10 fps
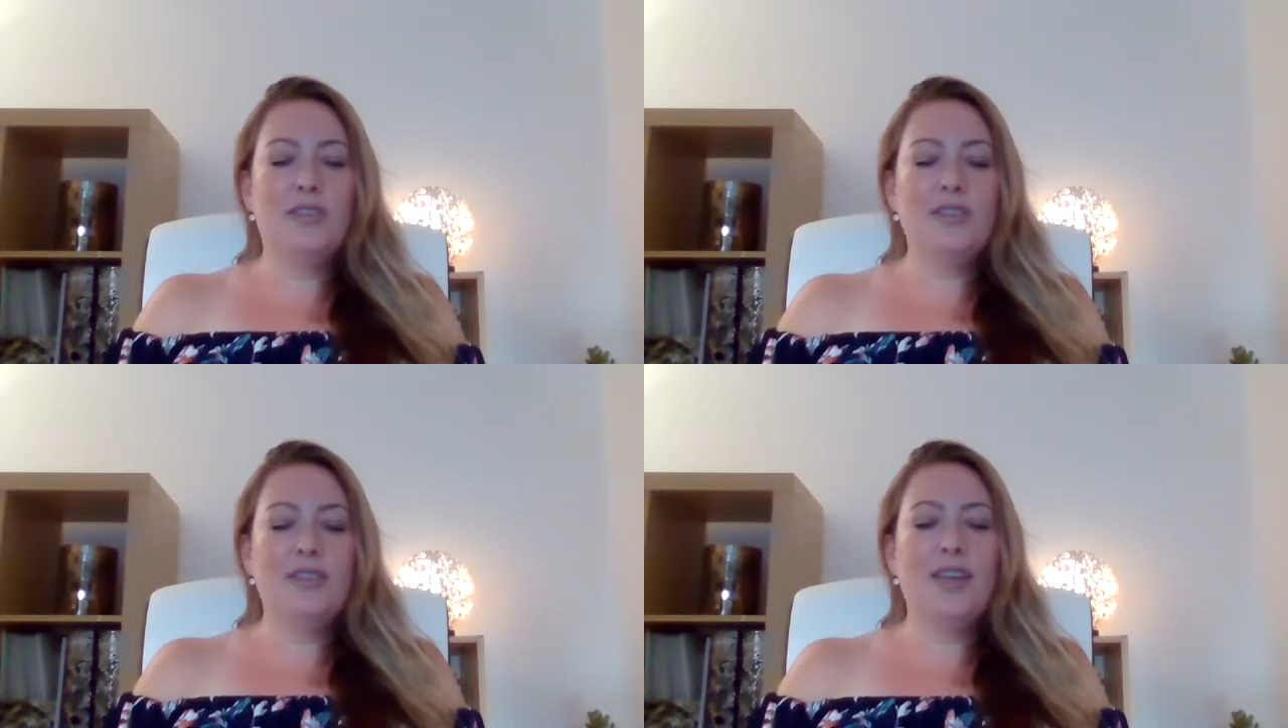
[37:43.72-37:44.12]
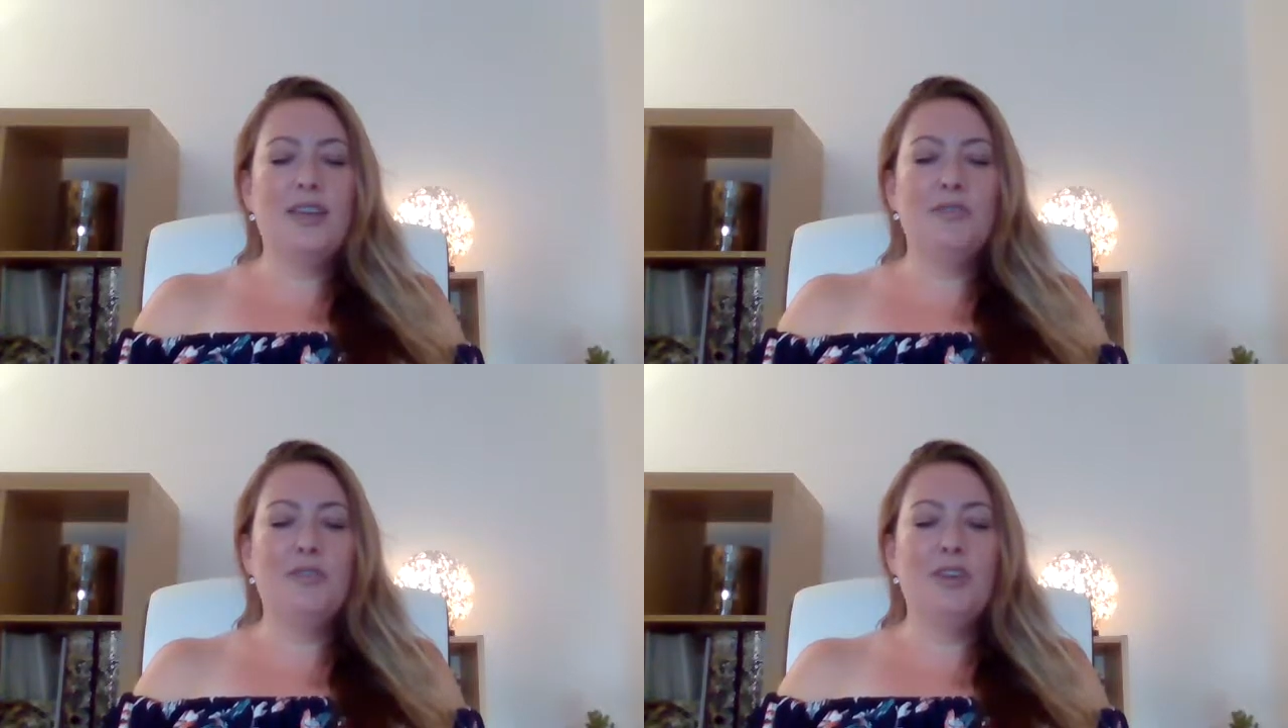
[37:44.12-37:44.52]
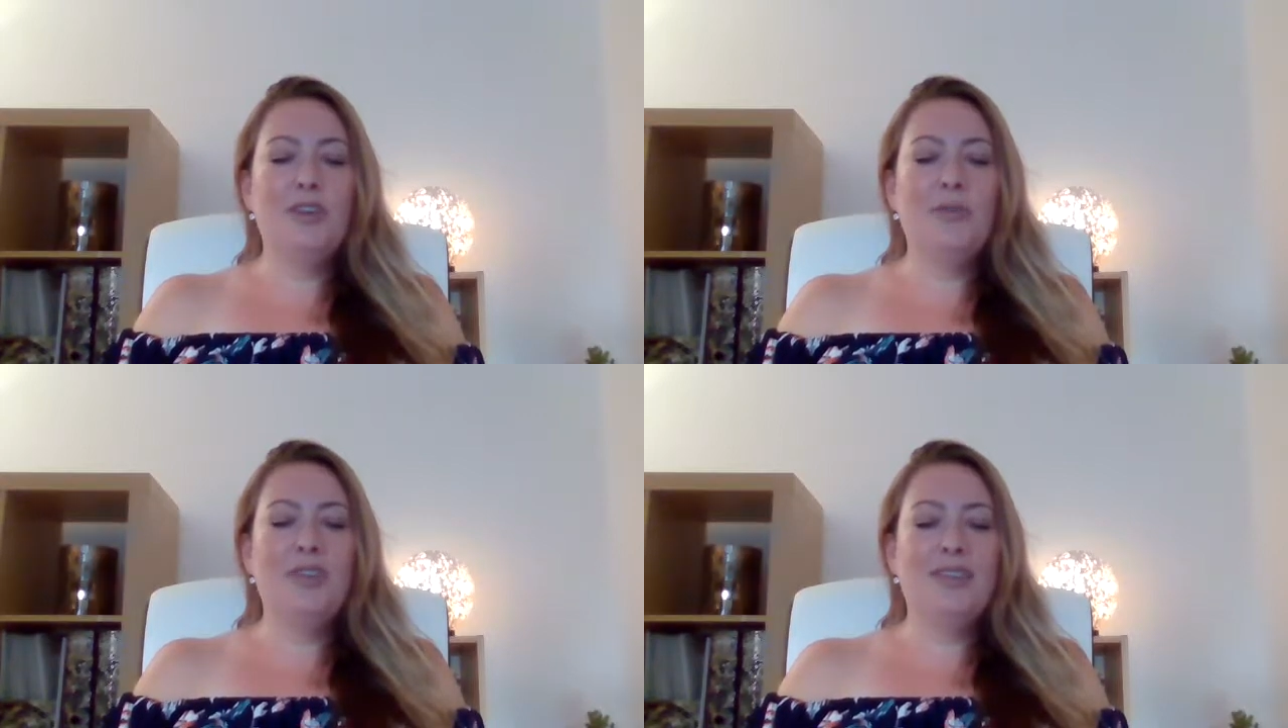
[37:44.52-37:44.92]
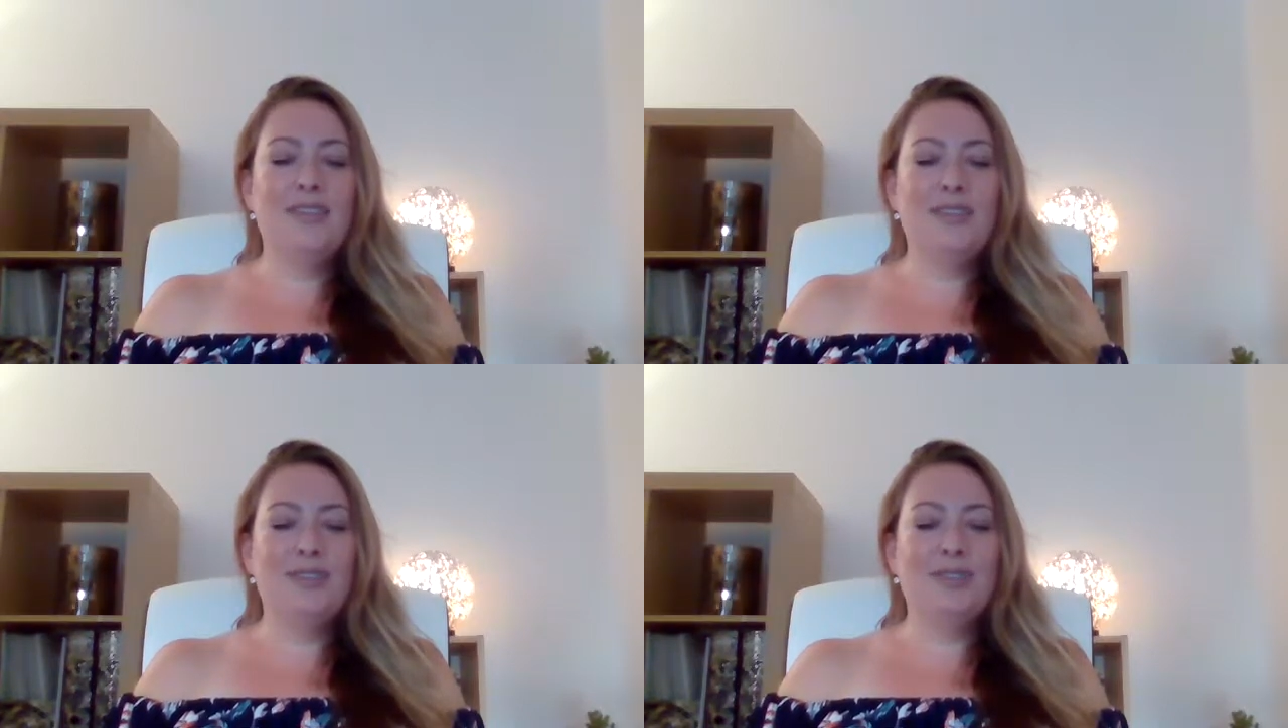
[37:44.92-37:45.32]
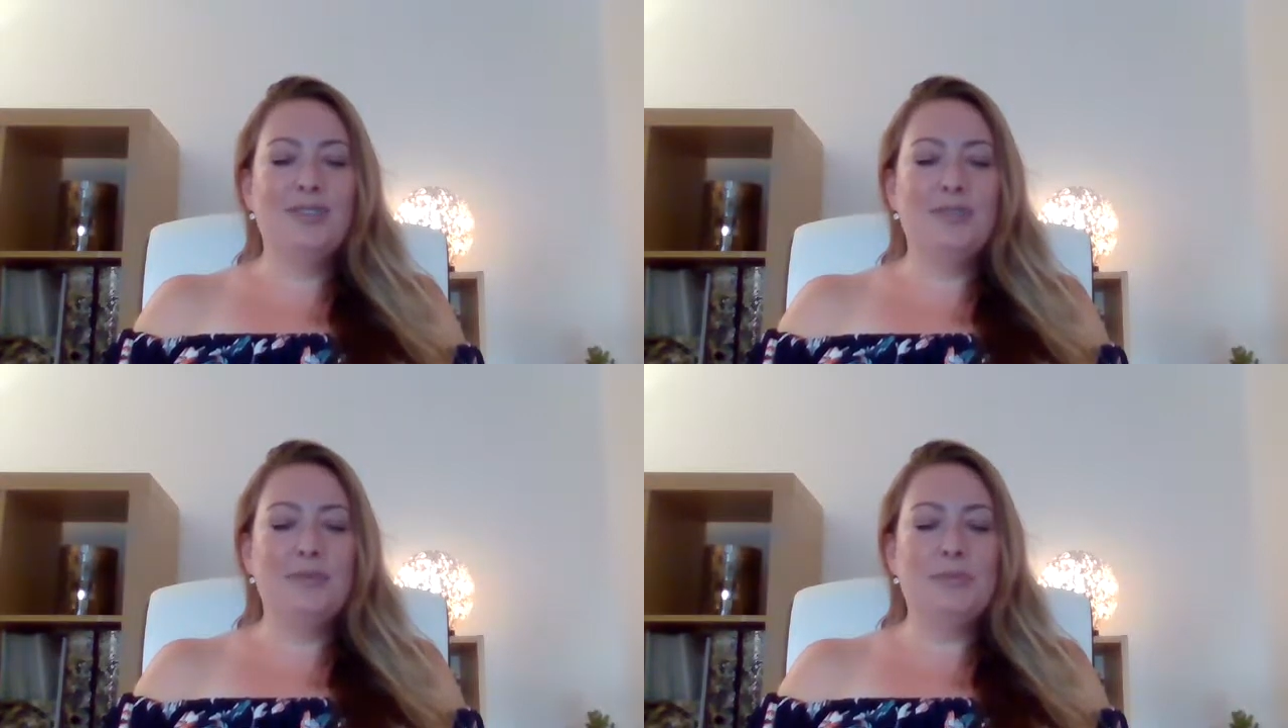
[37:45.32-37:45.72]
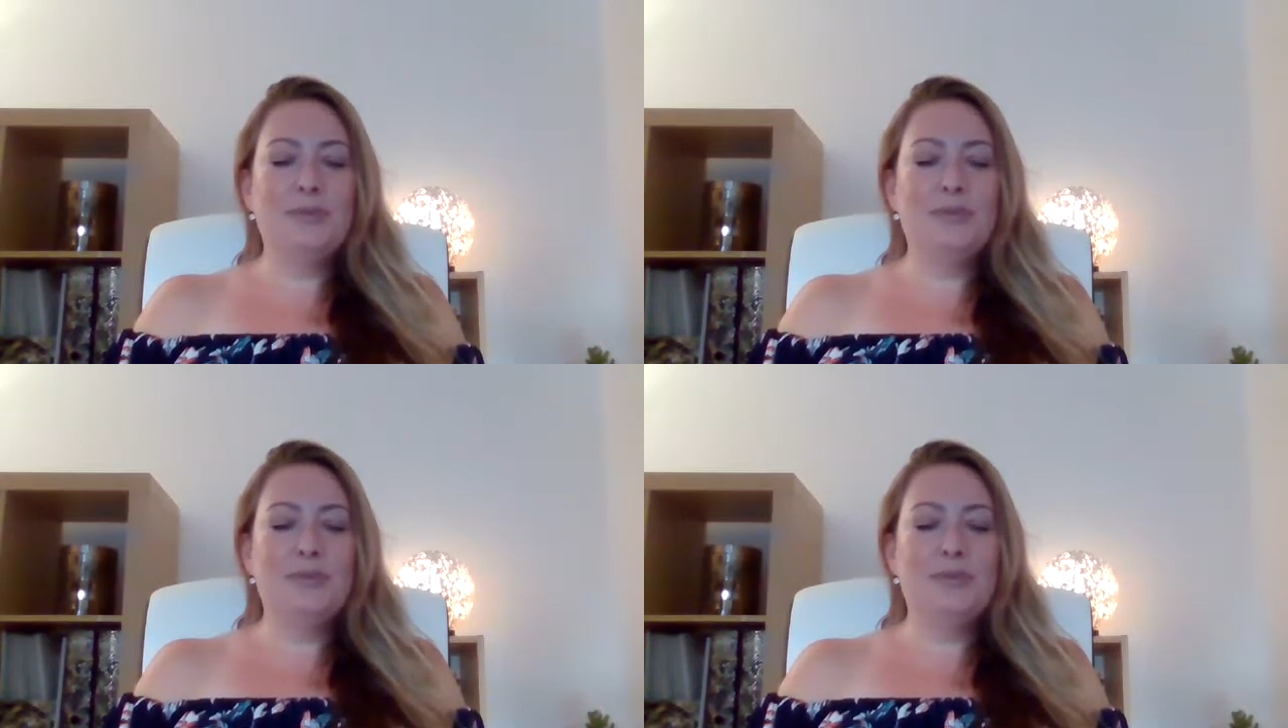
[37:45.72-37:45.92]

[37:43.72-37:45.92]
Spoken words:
that's here for you within this group.